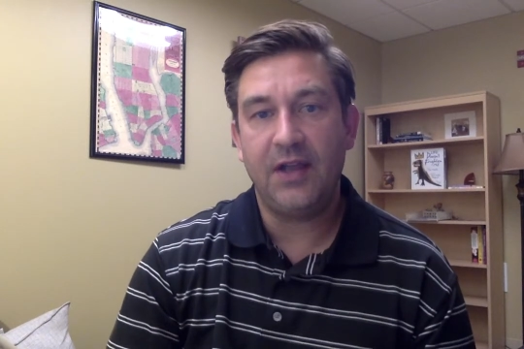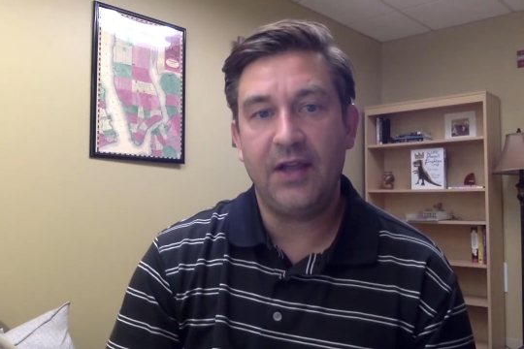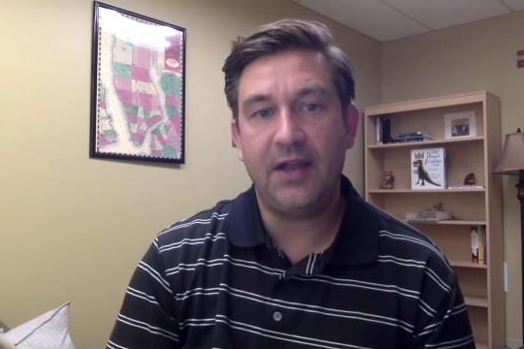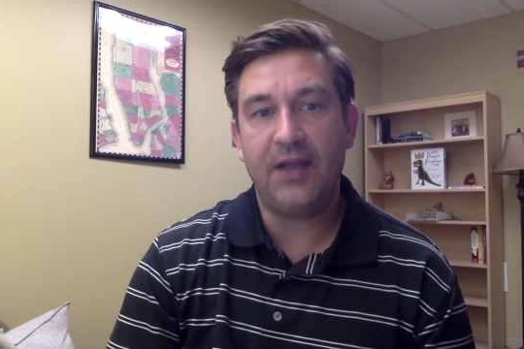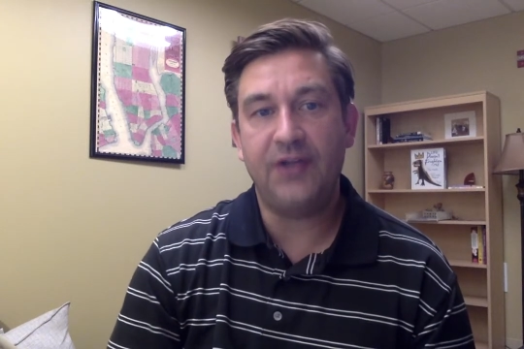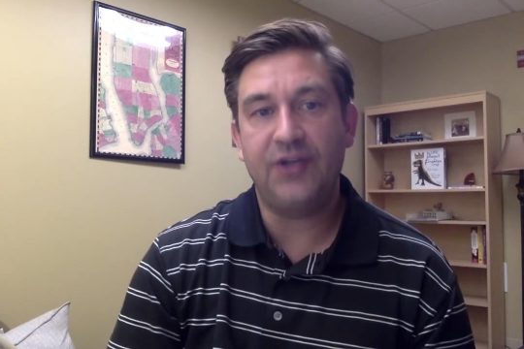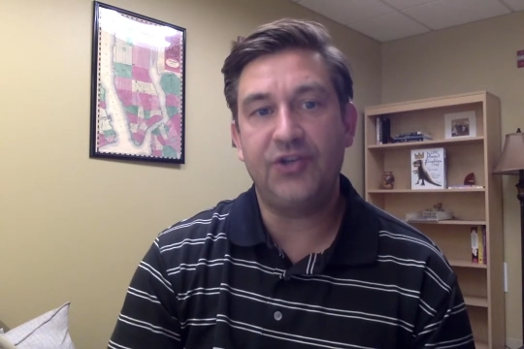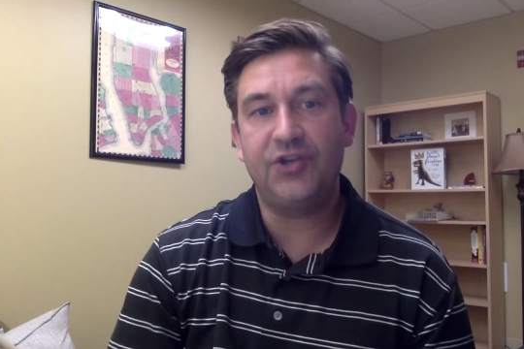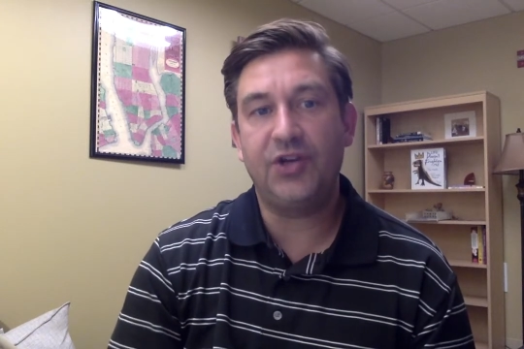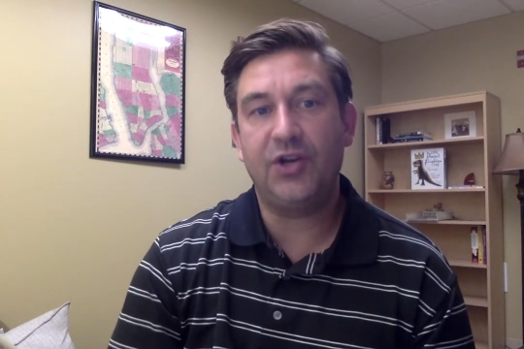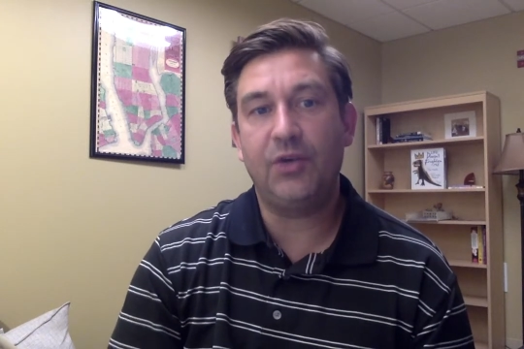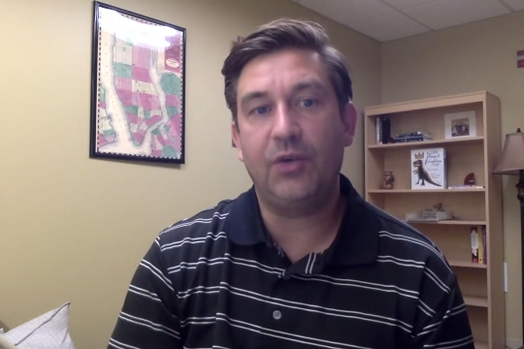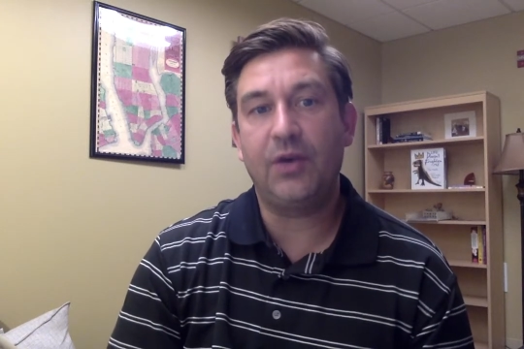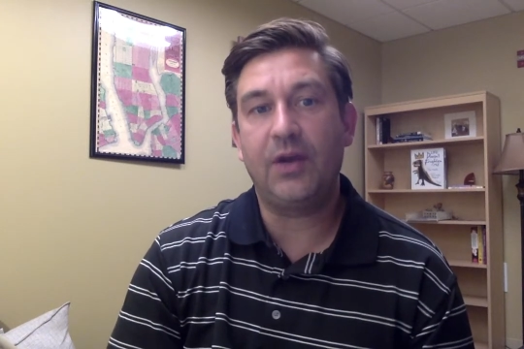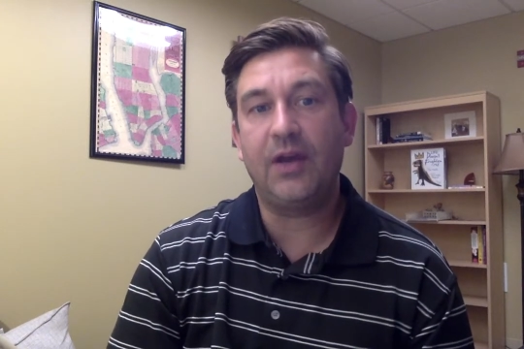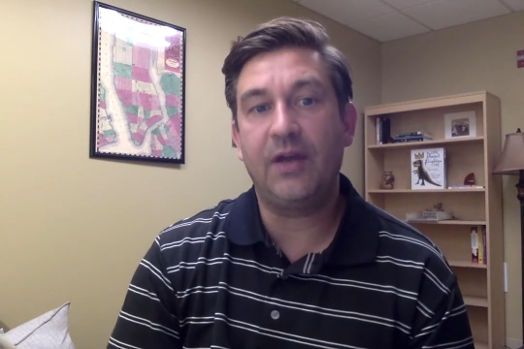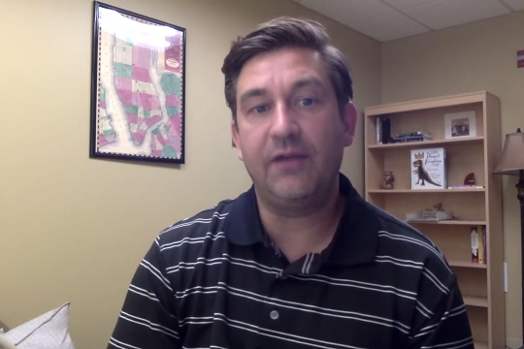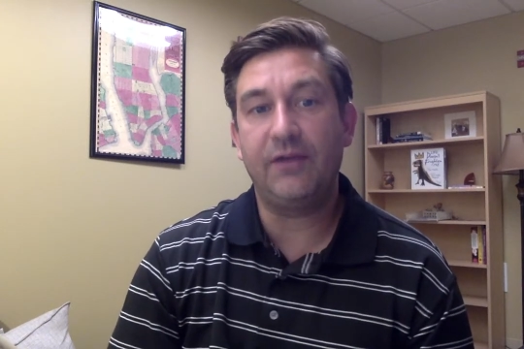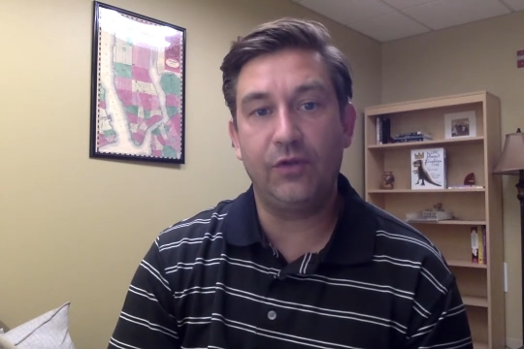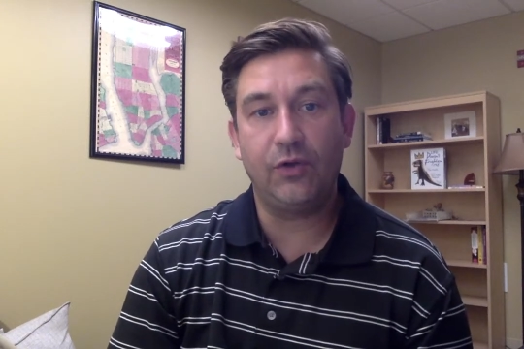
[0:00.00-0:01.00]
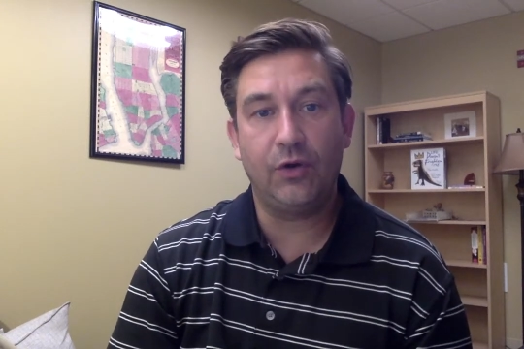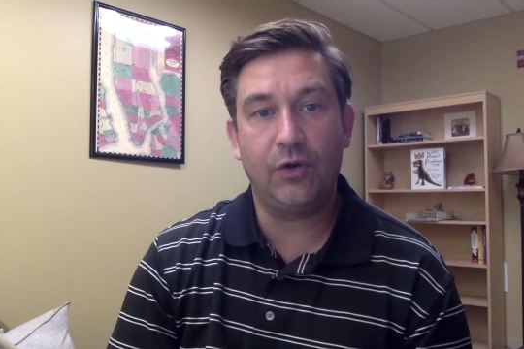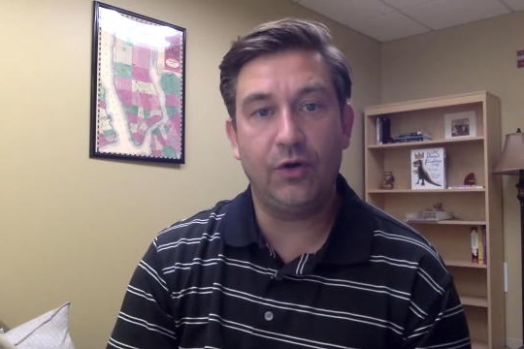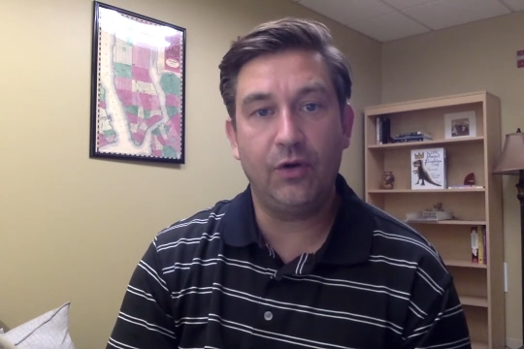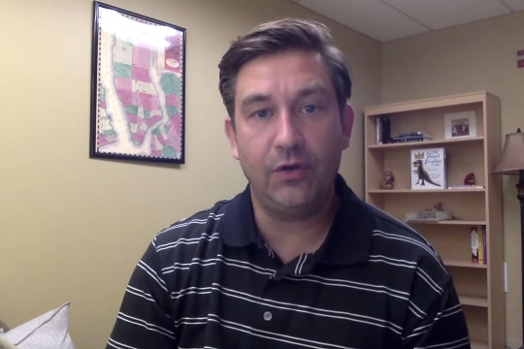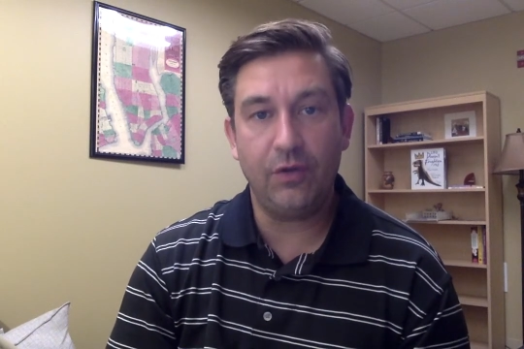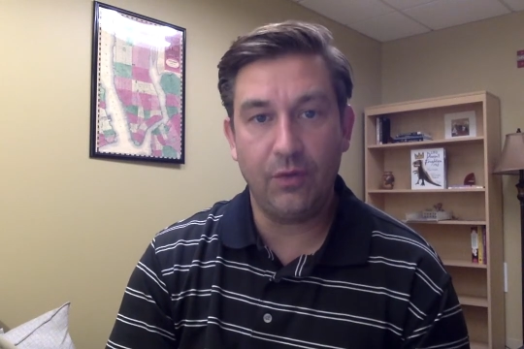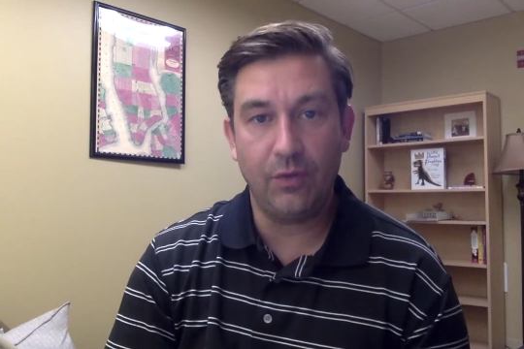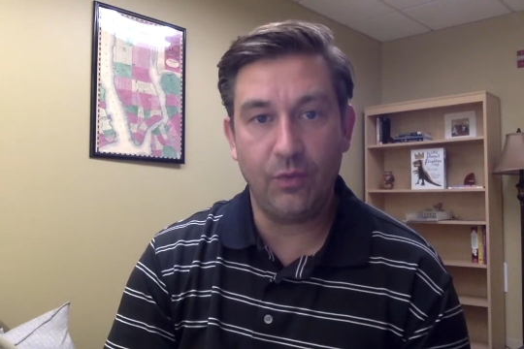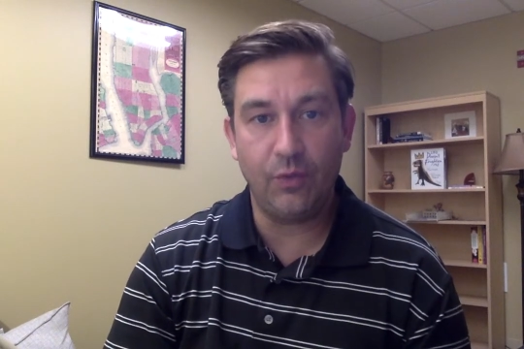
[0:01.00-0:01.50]
and share what I have
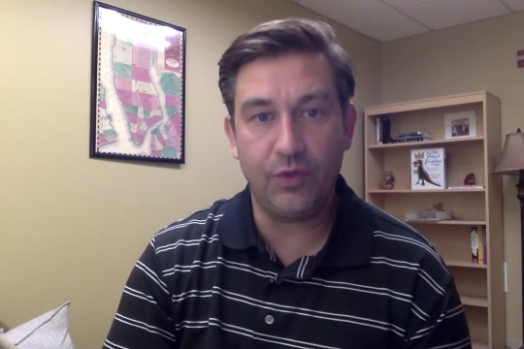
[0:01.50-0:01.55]
learned,